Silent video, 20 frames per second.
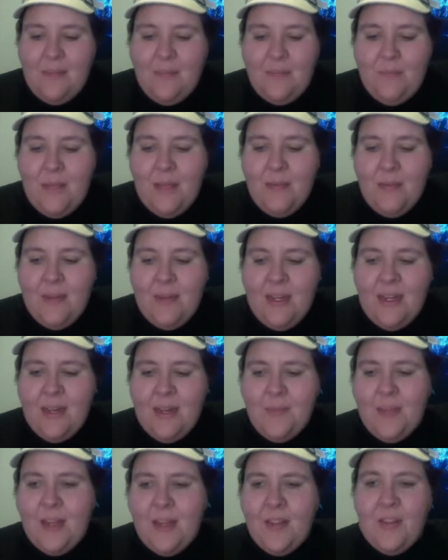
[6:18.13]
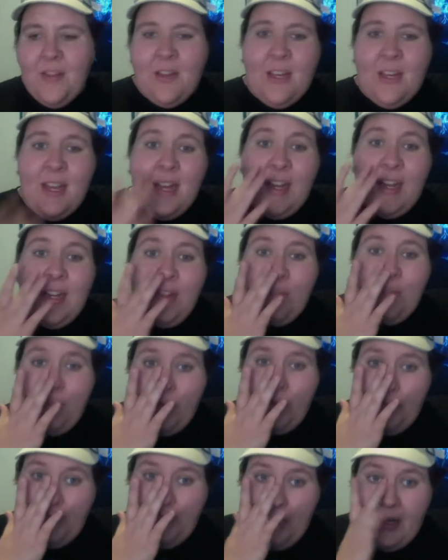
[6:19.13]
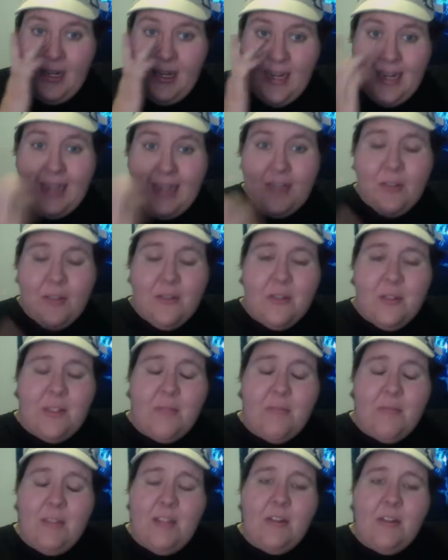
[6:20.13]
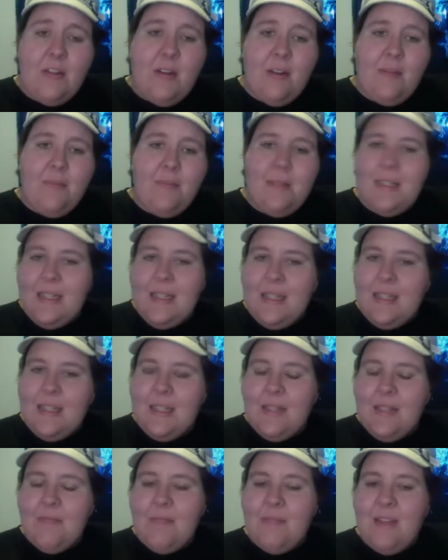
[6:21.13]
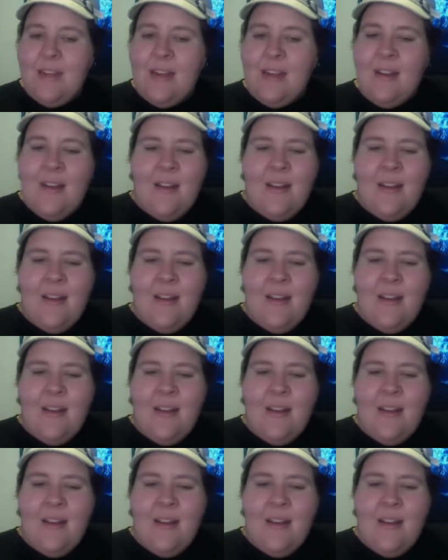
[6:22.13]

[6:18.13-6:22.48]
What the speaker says: Maybe I'm not looking at it through the right eyes or something, or I'm missing something.